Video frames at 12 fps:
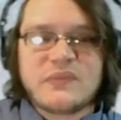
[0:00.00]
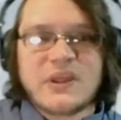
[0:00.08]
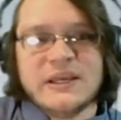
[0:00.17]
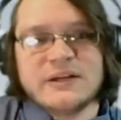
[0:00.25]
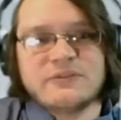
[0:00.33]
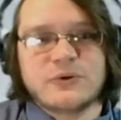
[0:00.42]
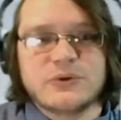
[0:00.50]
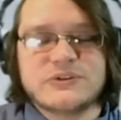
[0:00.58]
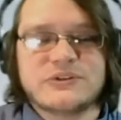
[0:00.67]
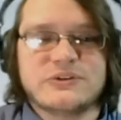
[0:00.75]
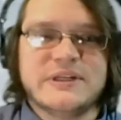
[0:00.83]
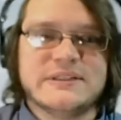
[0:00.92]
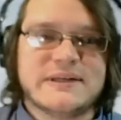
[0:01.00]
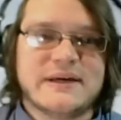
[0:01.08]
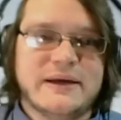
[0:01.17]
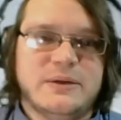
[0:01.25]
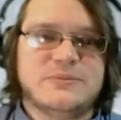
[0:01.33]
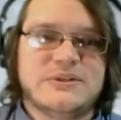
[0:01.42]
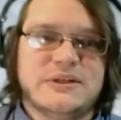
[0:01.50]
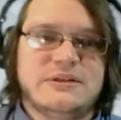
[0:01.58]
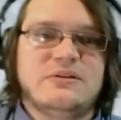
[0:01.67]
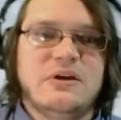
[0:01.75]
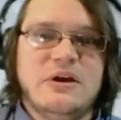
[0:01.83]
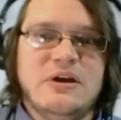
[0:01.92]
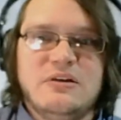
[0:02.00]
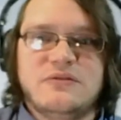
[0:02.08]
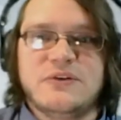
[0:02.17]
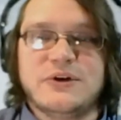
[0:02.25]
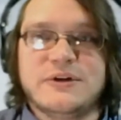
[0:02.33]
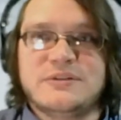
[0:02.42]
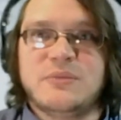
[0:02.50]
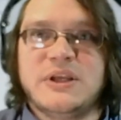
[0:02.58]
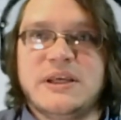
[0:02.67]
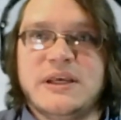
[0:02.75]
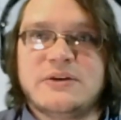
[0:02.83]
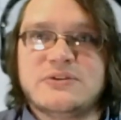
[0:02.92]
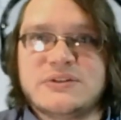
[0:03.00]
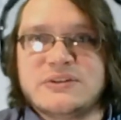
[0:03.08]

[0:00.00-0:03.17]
and of course their enzymes and various mediators.